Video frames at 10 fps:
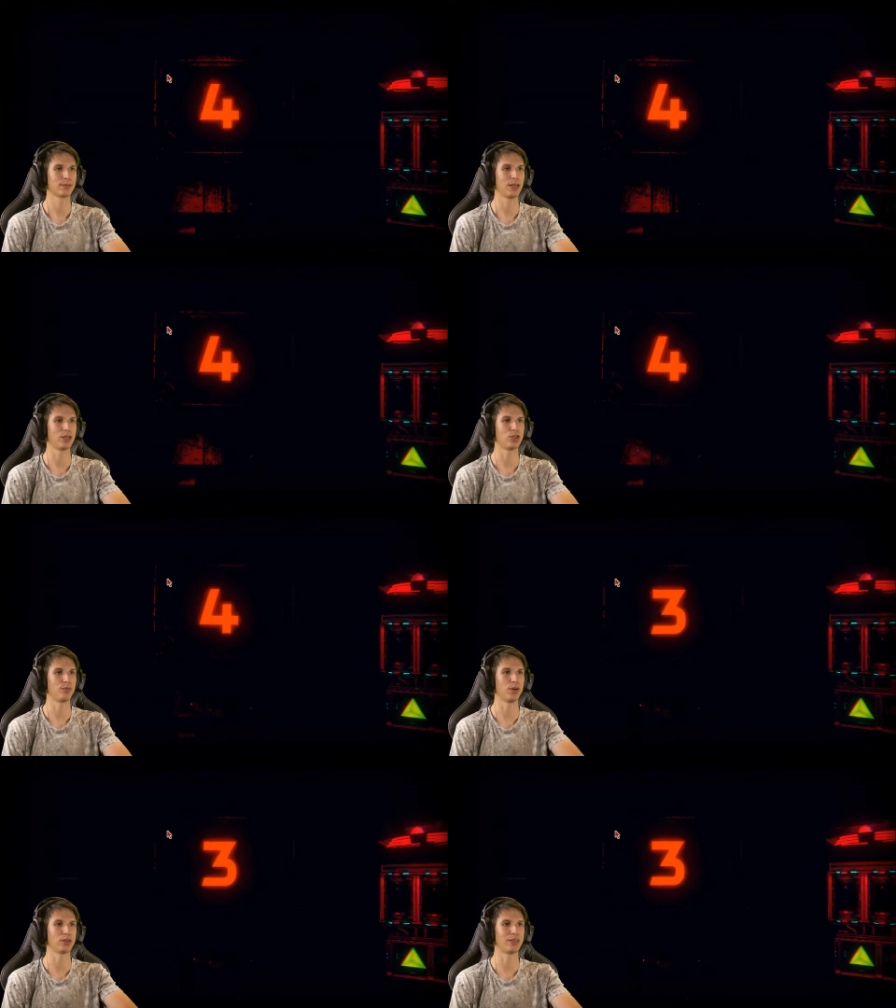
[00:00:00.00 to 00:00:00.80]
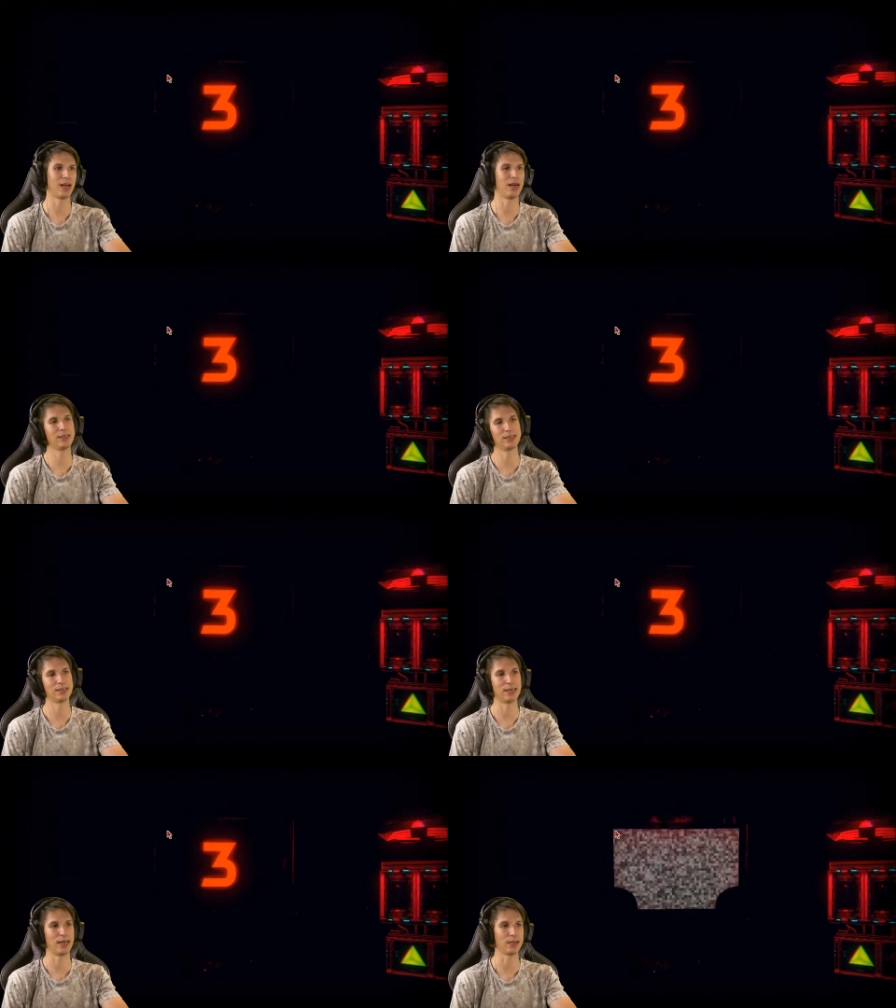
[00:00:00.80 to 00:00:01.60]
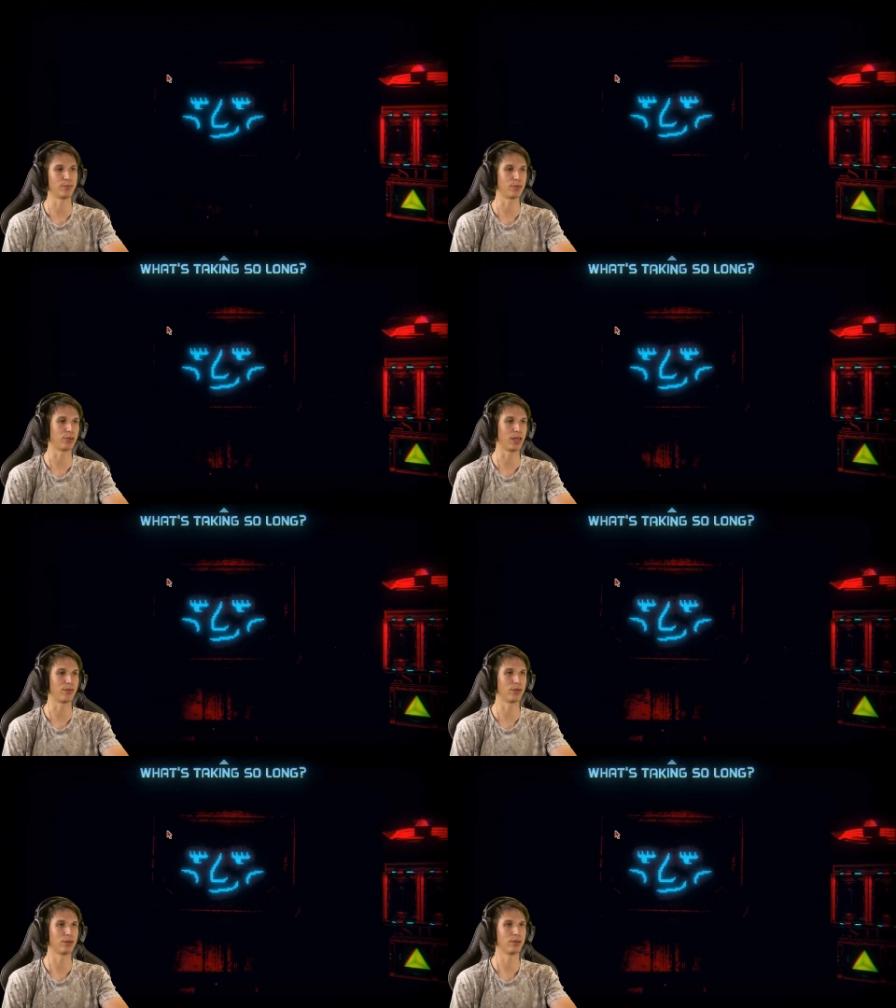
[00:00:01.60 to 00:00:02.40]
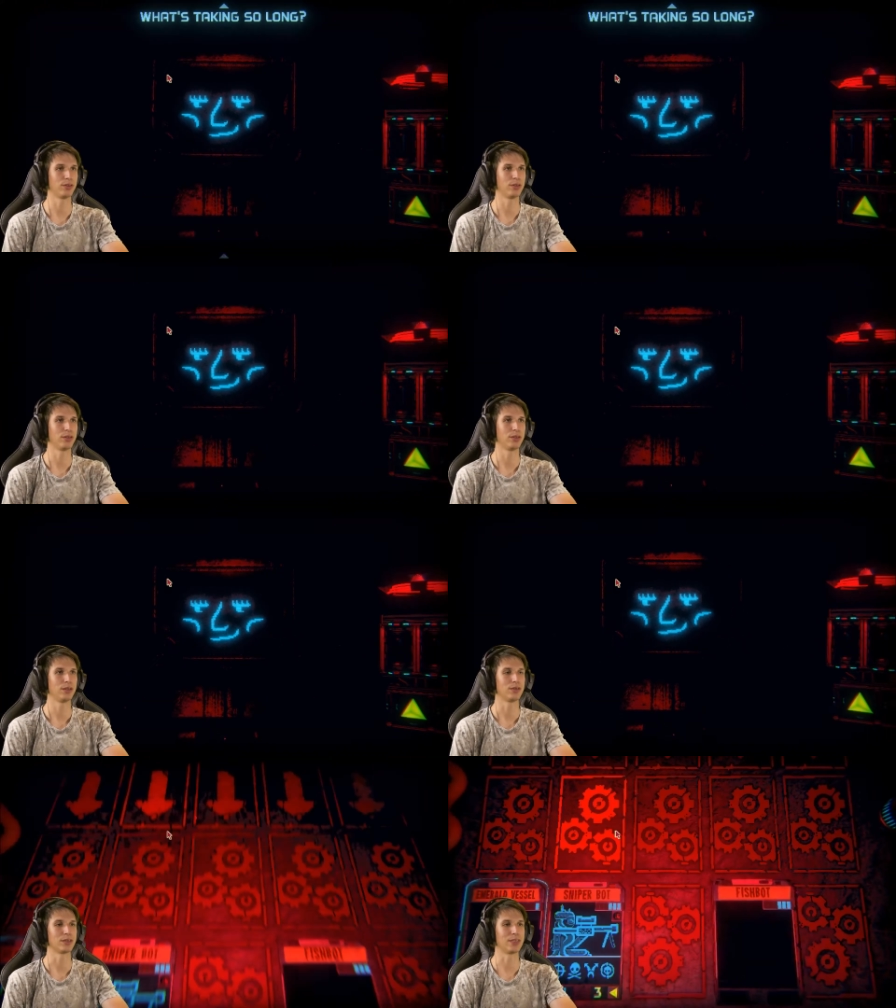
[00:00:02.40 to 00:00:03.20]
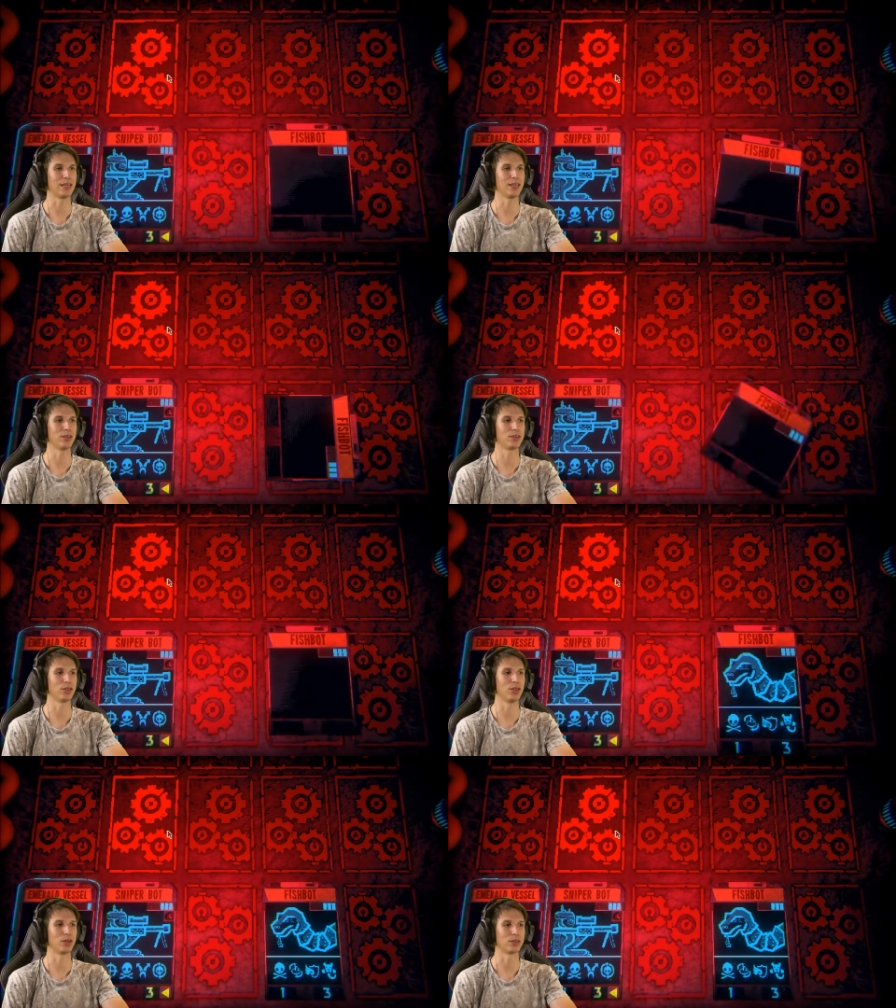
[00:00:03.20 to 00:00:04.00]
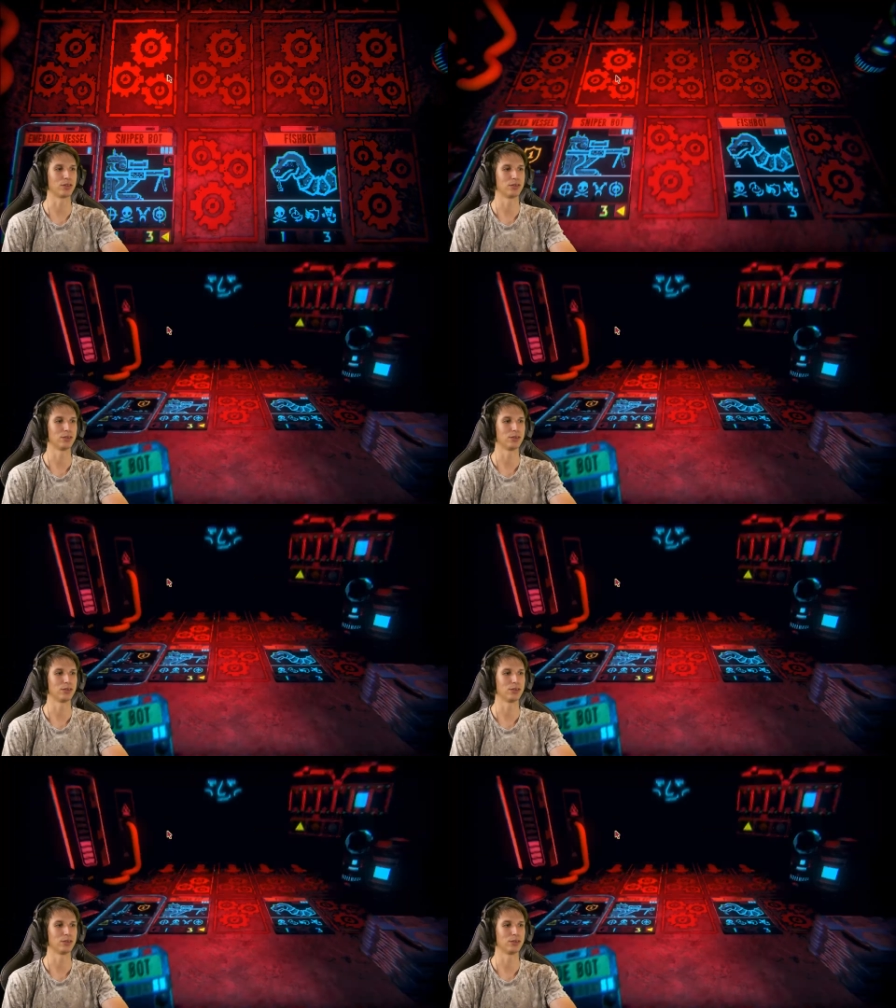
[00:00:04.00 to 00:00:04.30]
Energy bot died. Sad, but whatever. It's taking you so long